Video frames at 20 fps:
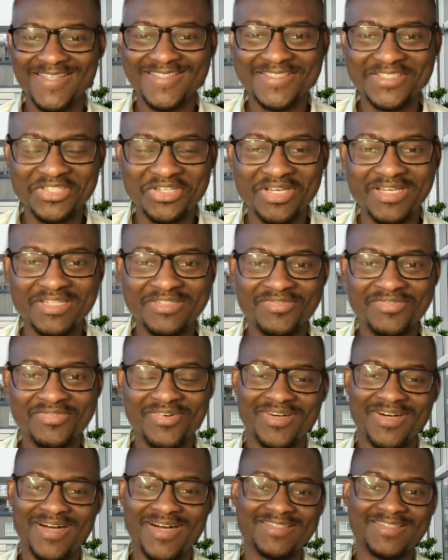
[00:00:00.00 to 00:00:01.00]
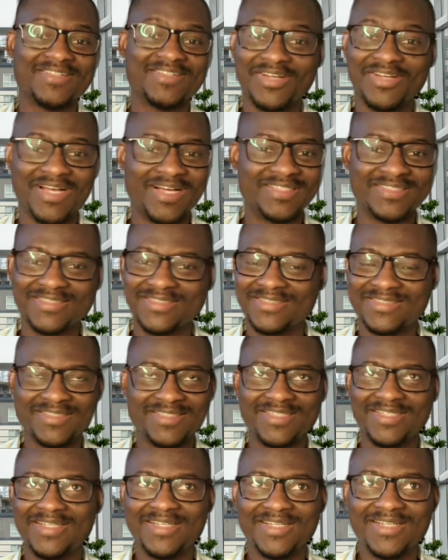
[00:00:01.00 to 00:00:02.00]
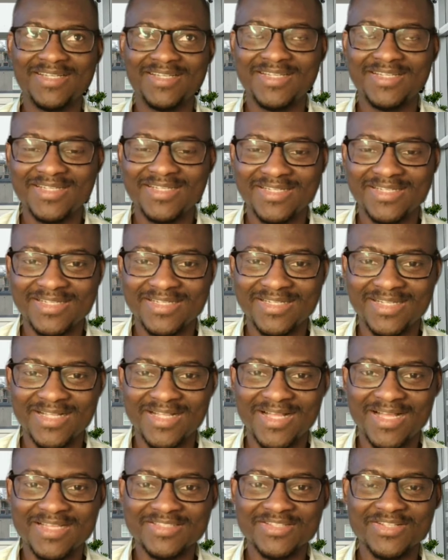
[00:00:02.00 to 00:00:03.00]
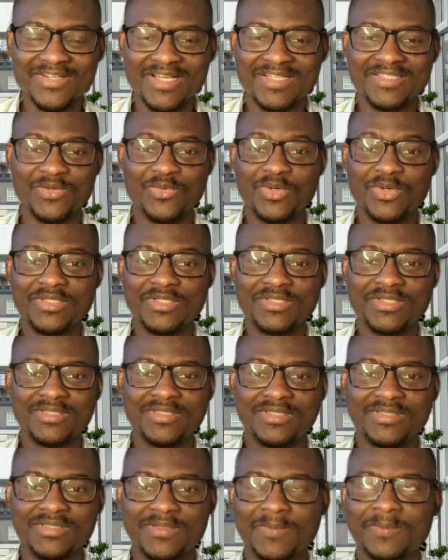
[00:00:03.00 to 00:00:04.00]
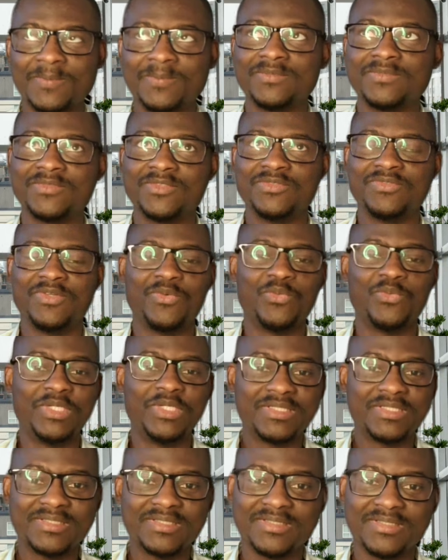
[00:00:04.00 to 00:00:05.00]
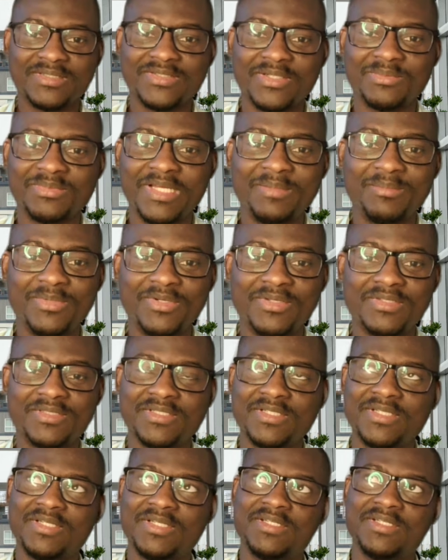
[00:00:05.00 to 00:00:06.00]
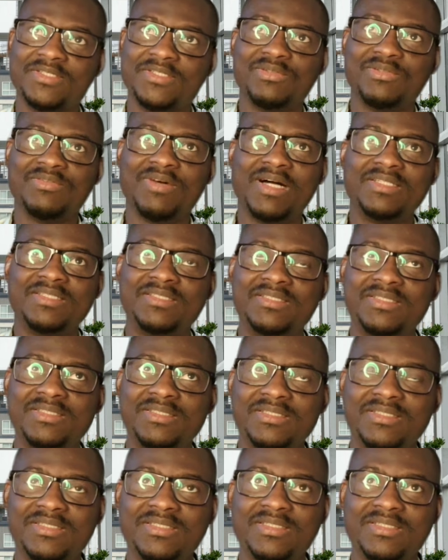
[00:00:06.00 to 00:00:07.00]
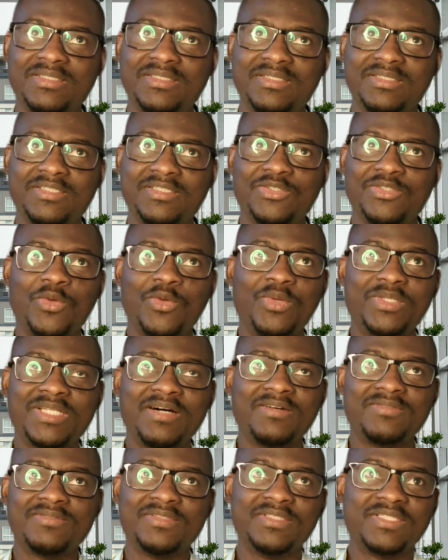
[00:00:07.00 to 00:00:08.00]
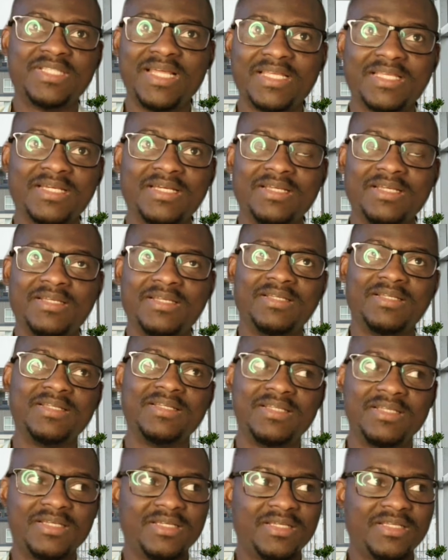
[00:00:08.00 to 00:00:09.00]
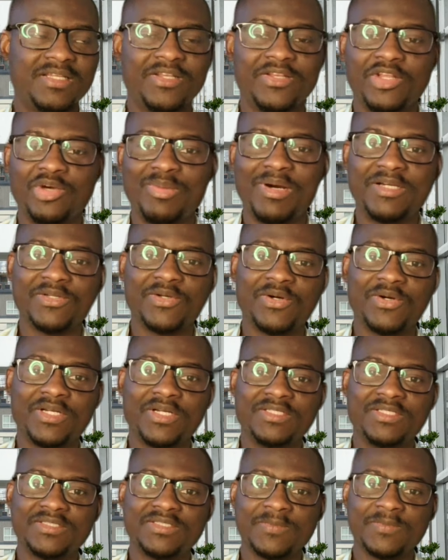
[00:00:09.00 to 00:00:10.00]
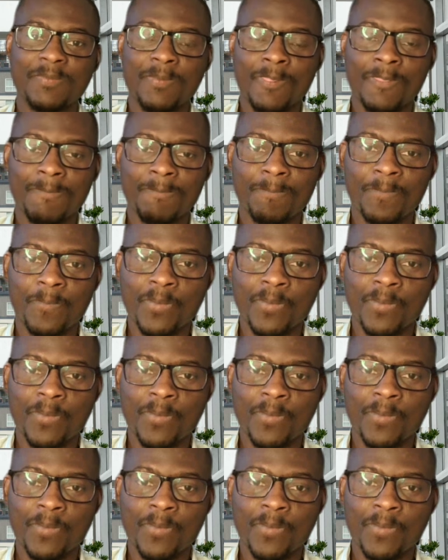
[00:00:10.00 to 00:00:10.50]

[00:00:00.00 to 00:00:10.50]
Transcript: stays in your head for as long as you want, for weeks, sometimes months. You always have, it's like a normal recurrence.